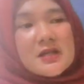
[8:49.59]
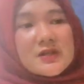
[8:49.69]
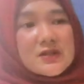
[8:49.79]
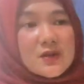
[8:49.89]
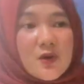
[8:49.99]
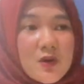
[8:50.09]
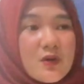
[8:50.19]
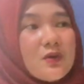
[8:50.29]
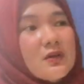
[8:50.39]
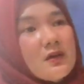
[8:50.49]

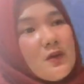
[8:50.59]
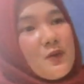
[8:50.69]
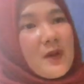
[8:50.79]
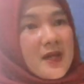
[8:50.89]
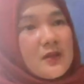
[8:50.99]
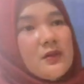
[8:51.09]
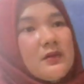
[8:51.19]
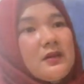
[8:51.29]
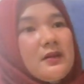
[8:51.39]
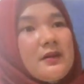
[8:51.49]
So
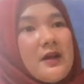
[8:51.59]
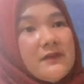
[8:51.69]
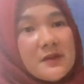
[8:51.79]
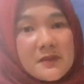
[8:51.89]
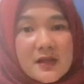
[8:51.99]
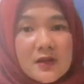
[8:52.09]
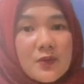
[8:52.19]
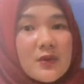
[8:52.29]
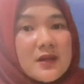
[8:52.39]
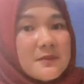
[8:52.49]
when the
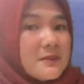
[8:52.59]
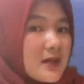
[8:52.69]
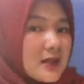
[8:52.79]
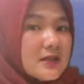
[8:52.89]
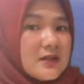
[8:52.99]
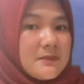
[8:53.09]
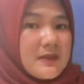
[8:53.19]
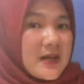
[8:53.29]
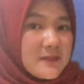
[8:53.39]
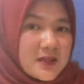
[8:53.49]
government want to make the
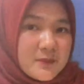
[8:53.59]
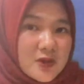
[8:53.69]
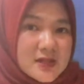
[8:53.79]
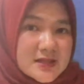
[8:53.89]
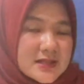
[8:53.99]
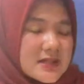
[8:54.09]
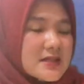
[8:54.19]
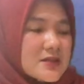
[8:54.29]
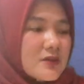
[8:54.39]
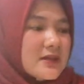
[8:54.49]
public
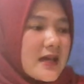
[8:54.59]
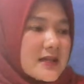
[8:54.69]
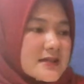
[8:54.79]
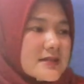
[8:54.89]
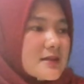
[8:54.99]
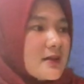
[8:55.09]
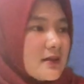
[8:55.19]
policy, so that is